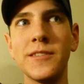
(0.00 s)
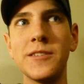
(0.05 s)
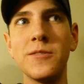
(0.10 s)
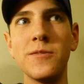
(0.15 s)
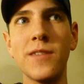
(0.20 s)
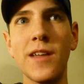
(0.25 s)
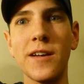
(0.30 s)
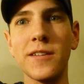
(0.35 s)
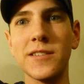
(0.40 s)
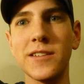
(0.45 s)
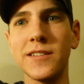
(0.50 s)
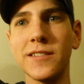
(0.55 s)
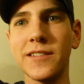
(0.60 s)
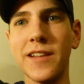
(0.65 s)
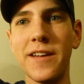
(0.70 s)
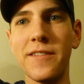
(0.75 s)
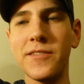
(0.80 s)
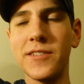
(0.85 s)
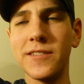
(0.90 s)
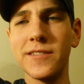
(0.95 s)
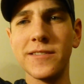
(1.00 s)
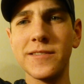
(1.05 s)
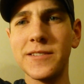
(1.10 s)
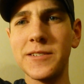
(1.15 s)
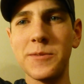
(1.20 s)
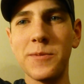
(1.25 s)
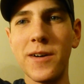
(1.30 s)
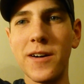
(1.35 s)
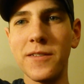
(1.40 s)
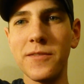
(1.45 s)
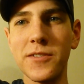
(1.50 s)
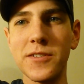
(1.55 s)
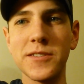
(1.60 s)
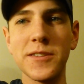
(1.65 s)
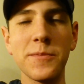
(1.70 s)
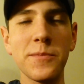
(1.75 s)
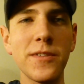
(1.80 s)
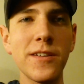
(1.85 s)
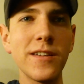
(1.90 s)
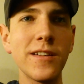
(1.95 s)
2011 or 12 or
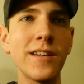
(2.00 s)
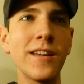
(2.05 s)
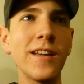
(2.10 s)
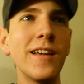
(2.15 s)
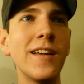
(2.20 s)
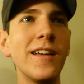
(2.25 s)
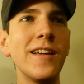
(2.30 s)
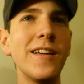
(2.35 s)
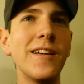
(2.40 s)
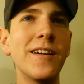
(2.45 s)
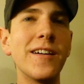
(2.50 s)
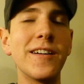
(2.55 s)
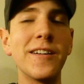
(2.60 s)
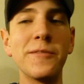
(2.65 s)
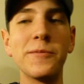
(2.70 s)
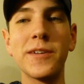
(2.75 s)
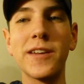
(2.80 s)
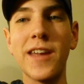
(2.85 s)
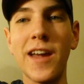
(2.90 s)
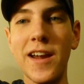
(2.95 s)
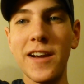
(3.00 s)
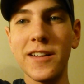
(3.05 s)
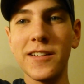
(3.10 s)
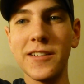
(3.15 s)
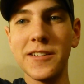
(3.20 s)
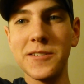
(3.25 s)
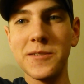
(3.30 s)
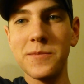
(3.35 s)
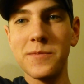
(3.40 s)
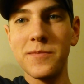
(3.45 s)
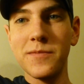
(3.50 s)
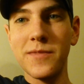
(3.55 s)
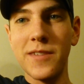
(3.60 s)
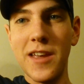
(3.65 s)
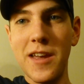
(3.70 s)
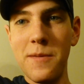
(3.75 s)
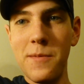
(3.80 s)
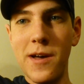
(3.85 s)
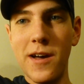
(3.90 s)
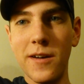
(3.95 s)
something, when Cataclysm
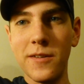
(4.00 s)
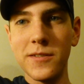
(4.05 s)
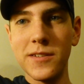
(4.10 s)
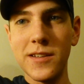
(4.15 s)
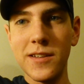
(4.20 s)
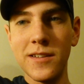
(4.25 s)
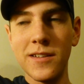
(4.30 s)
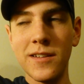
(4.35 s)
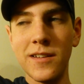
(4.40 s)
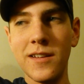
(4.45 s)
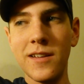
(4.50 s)
came out,